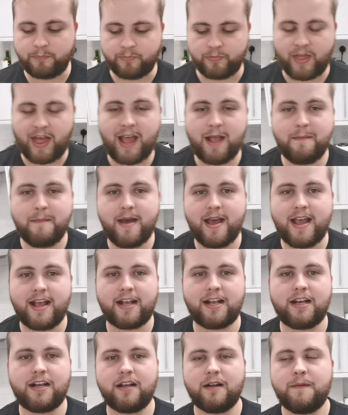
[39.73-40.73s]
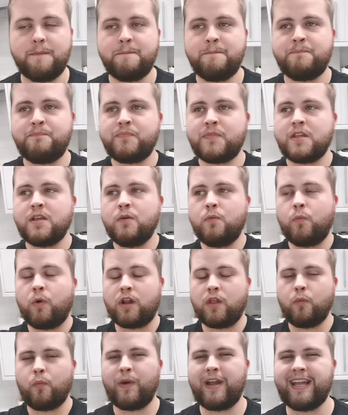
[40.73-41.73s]
They make
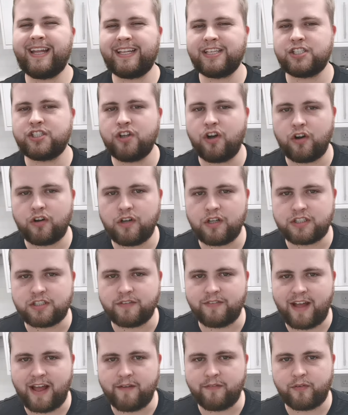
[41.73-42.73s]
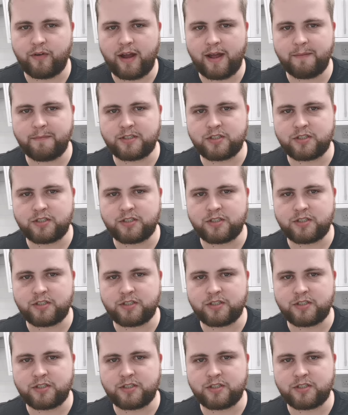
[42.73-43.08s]
one of the weirdest chocolates I've ever had.